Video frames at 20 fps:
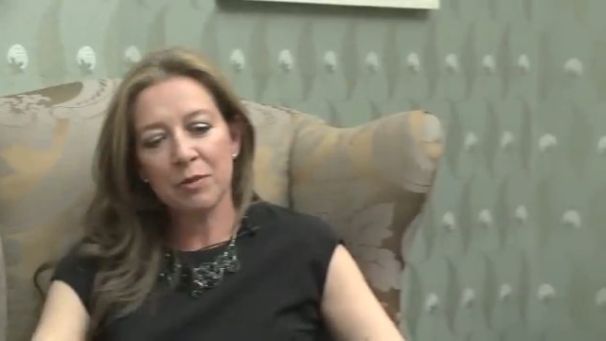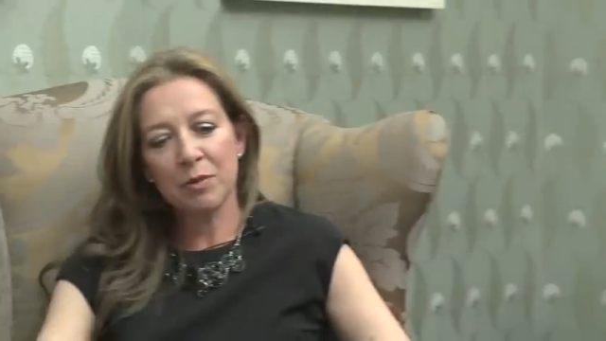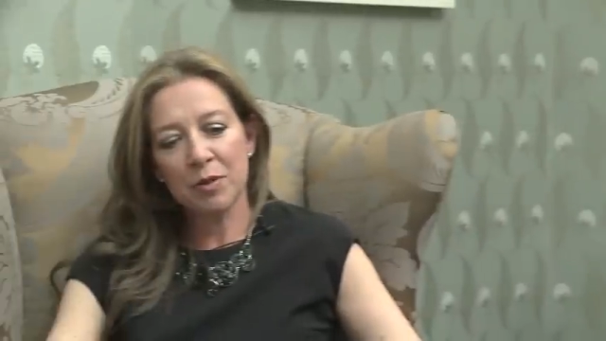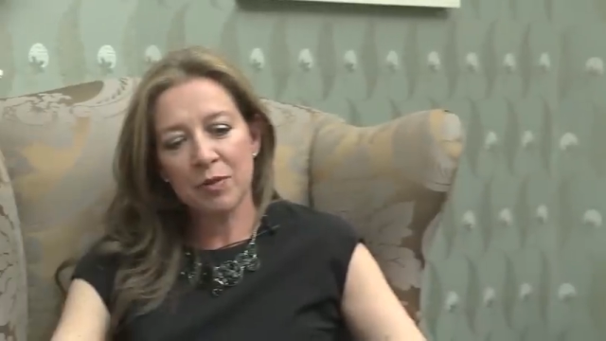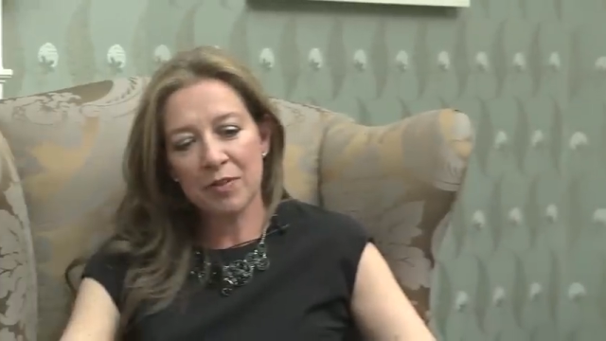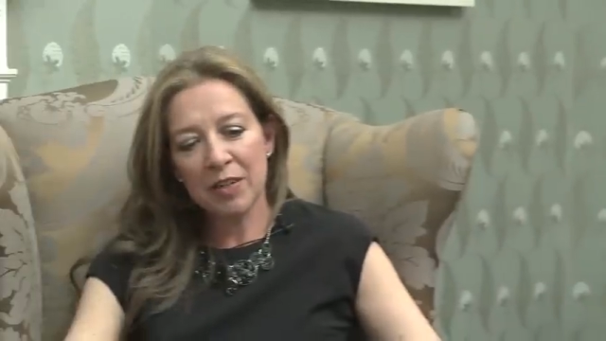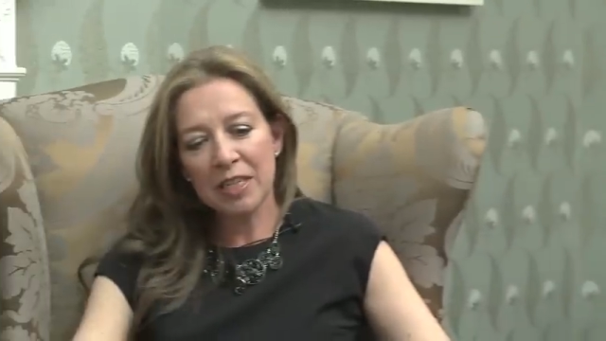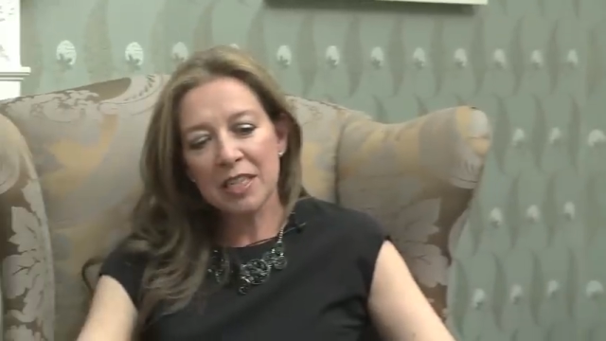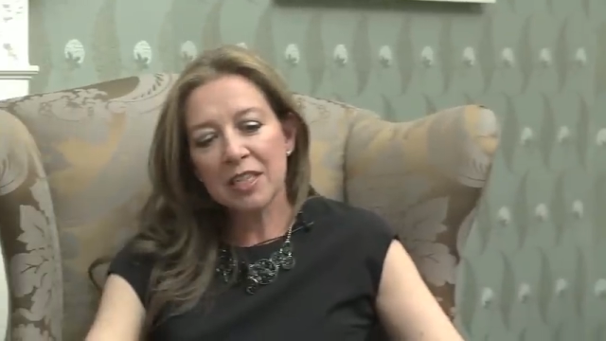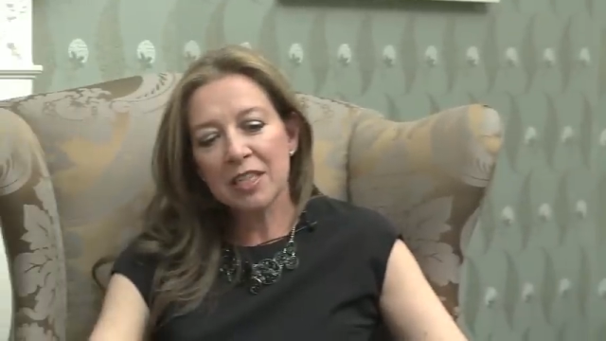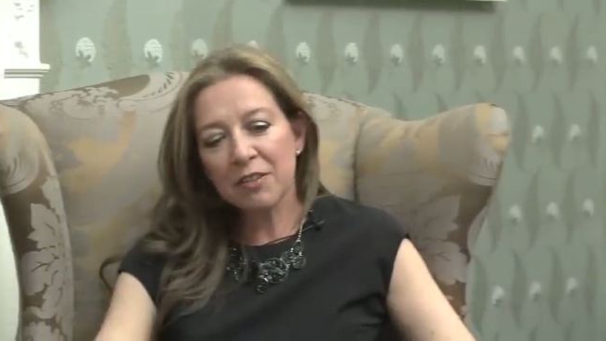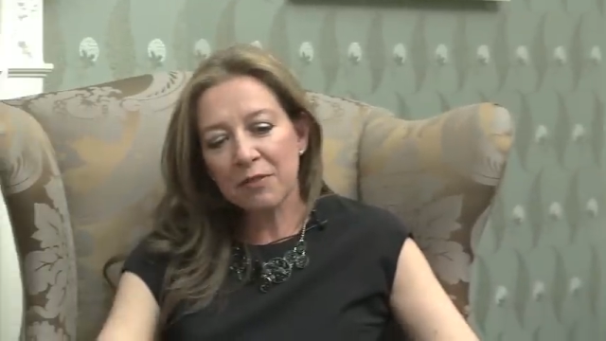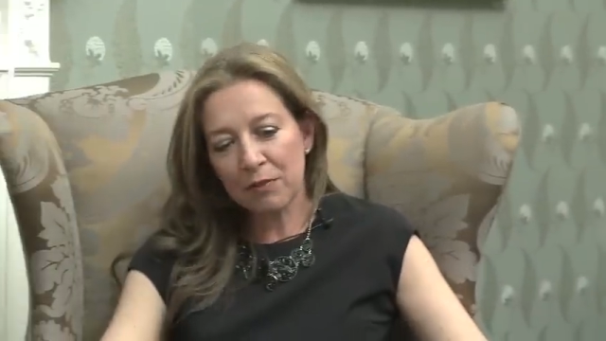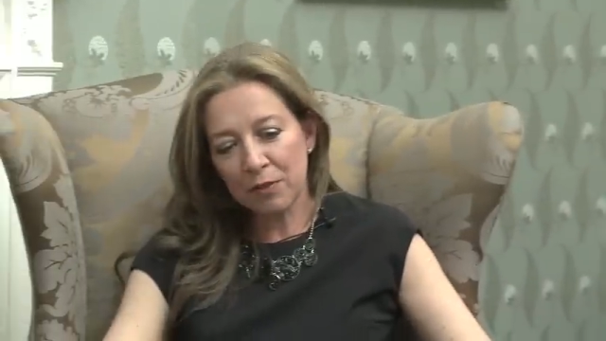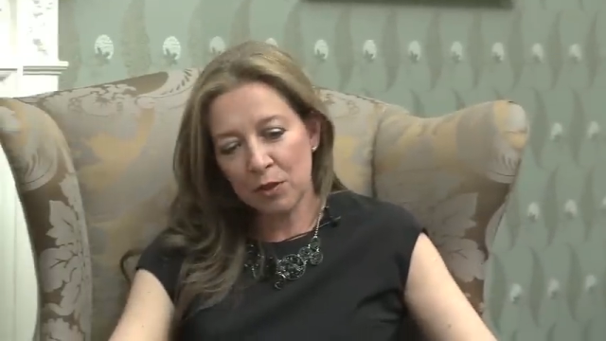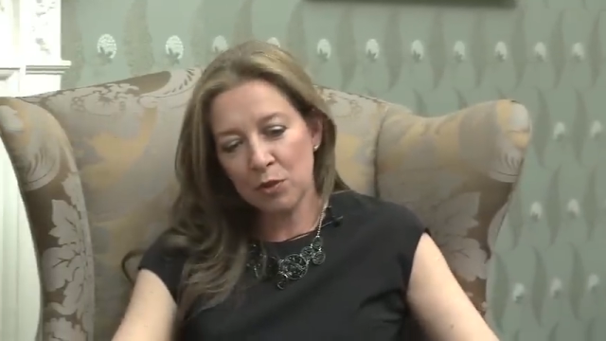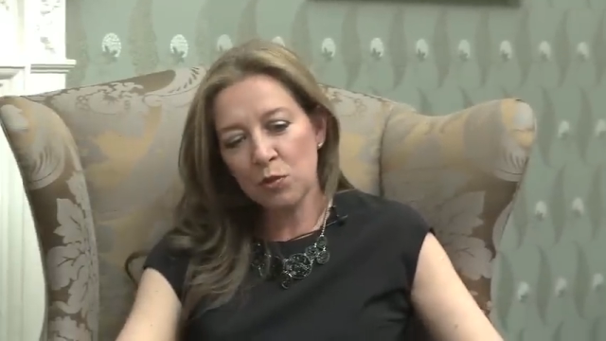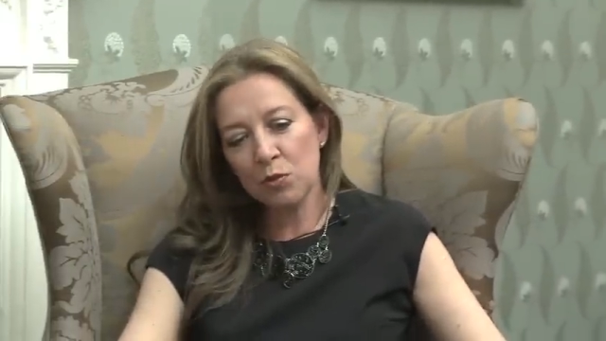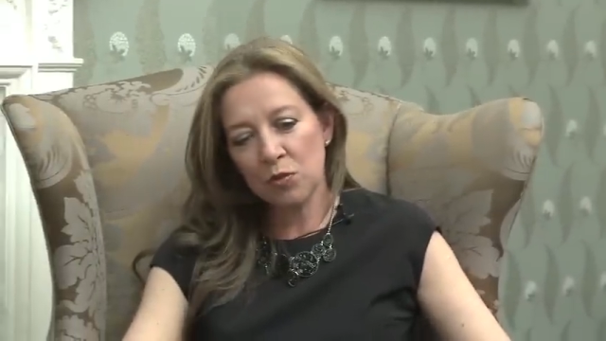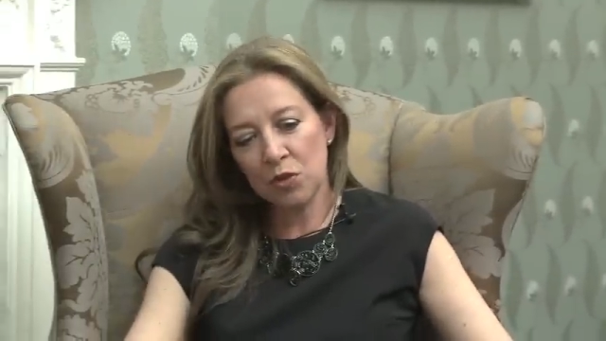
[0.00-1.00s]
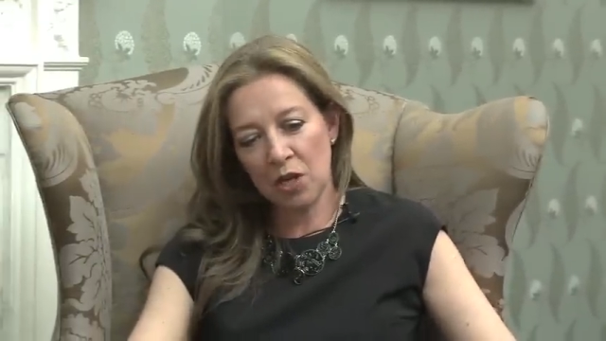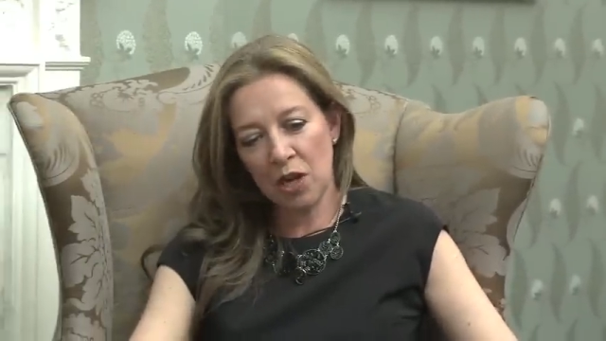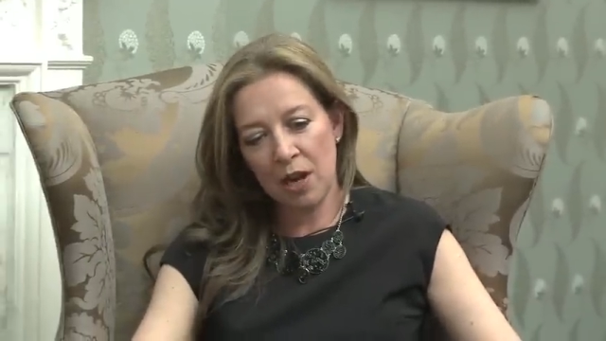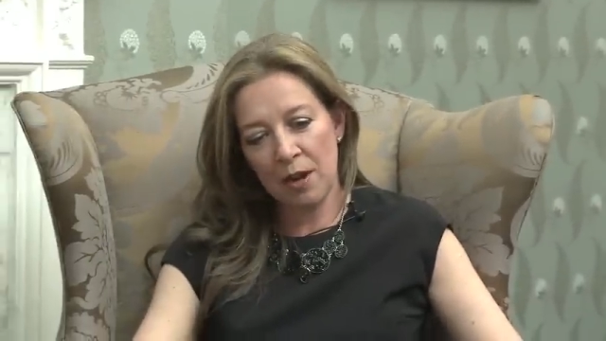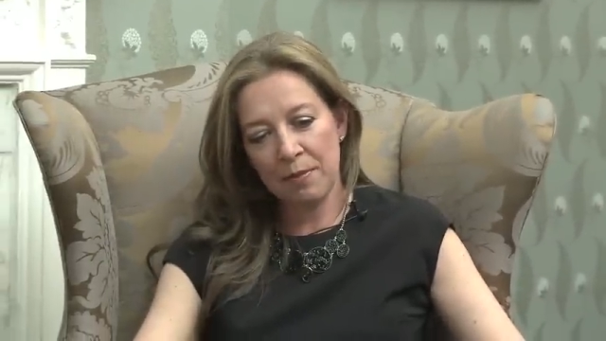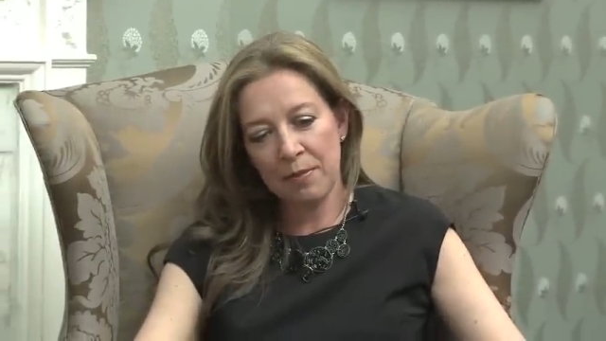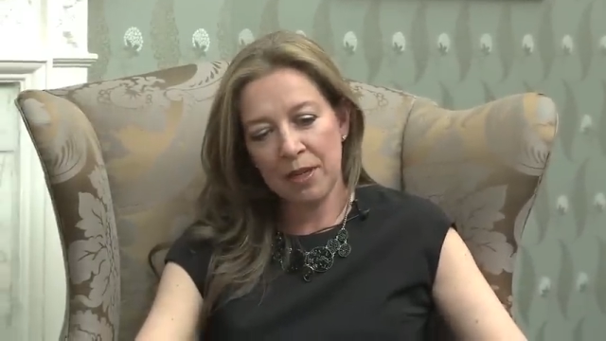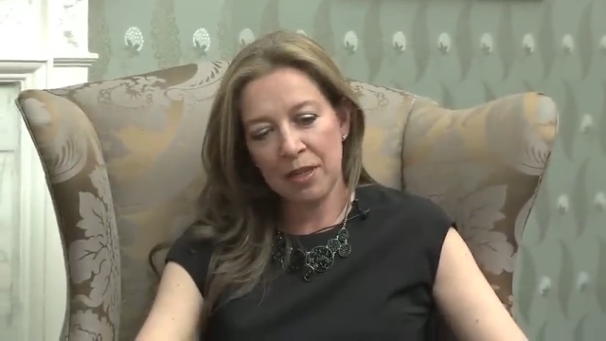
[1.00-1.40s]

it was a very difficult time